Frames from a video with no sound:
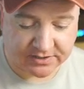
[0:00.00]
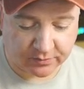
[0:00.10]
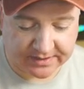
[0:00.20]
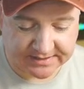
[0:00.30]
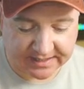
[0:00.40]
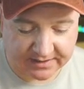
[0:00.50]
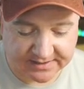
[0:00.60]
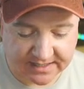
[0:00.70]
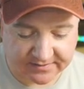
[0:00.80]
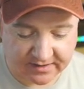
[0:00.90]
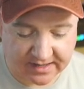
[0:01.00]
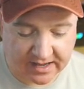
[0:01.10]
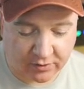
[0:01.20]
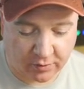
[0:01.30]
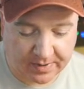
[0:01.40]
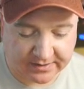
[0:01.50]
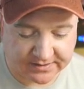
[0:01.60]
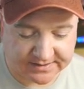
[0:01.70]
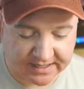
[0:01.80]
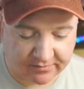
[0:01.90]
So we say set the echo pin
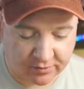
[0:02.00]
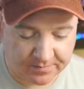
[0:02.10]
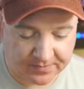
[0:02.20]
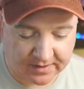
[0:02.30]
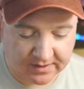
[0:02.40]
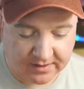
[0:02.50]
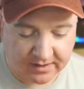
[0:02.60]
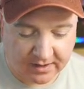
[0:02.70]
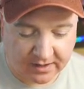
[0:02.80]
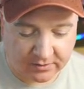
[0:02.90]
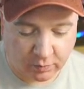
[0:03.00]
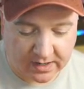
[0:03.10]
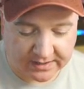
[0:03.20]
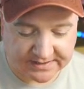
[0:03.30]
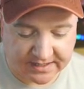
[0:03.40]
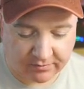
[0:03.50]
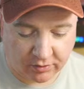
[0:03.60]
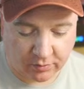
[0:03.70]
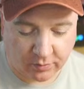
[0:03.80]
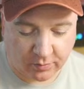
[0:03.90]
to zero and while it's
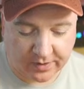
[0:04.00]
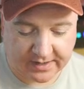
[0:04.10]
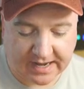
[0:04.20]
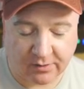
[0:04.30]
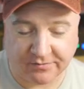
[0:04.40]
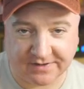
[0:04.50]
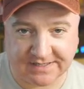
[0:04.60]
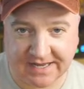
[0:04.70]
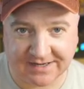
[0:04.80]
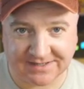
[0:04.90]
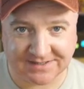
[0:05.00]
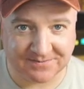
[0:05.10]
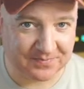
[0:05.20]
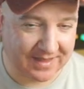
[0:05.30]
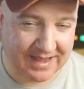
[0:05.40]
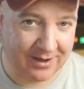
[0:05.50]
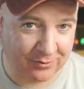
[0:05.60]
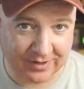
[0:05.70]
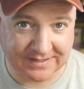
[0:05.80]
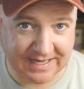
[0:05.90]
zero we count the ticks how
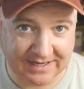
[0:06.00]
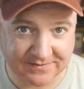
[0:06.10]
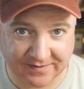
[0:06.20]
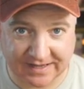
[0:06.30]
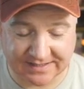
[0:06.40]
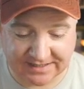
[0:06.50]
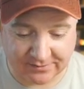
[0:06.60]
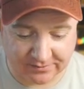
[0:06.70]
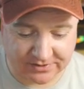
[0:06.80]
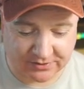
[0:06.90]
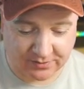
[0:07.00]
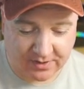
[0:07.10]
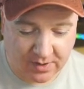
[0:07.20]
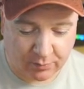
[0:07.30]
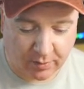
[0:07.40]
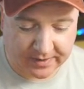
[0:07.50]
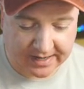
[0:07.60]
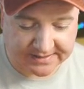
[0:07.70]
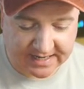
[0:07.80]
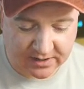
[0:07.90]
long it takes for that signal to
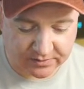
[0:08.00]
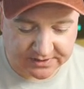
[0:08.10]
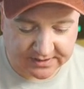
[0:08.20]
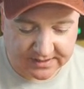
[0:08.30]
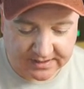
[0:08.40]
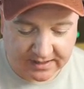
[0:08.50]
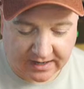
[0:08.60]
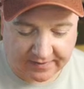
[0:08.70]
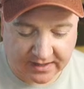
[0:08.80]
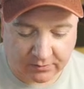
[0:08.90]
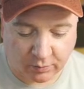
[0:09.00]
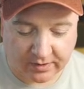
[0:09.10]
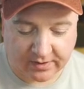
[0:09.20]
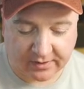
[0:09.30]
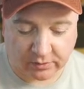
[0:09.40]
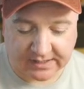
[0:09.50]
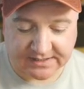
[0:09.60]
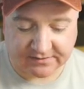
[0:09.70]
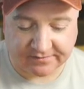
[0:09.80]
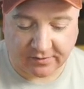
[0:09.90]
propagate out and then we're going to
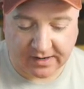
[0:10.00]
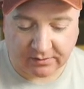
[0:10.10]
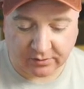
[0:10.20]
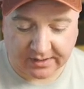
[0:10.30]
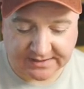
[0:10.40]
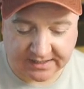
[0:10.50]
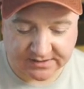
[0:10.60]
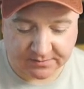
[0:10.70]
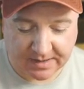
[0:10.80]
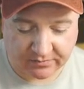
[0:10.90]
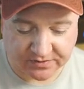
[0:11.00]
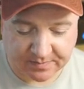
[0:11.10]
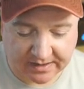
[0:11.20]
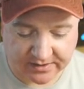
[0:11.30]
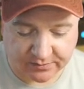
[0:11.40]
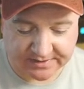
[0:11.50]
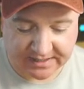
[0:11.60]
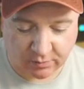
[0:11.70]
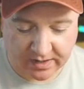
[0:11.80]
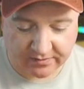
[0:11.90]
listen for how long it takes to bounce back so we
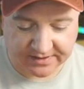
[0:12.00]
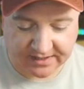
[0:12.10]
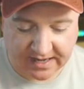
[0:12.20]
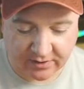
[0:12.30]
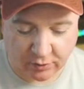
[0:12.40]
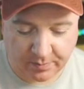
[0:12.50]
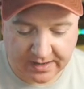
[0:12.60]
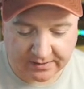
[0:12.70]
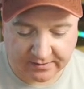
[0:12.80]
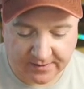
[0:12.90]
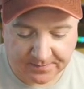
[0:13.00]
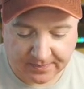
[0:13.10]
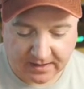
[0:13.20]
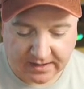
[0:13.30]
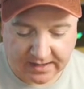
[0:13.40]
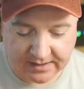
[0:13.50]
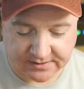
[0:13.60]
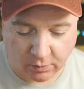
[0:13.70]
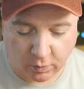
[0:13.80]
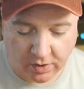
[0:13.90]
say while the echo pin
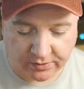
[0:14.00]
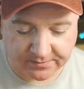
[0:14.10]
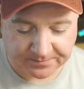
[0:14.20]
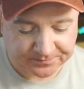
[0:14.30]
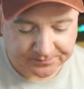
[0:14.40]
is one